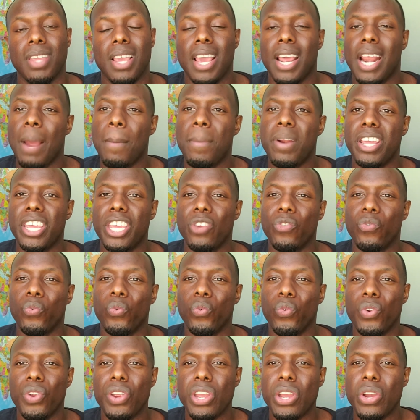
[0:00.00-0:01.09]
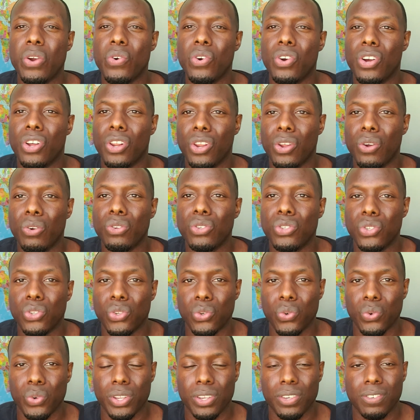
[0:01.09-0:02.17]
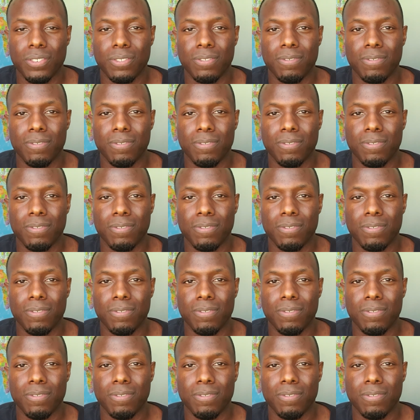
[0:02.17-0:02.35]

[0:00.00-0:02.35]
And I'm going to get real close to it.